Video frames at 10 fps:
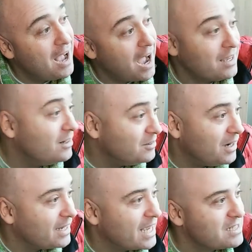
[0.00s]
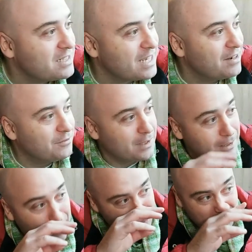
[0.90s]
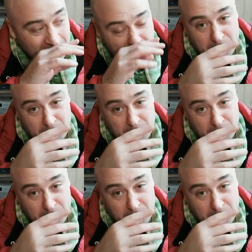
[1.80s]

I, you know, I guess it's envy. I mean, it must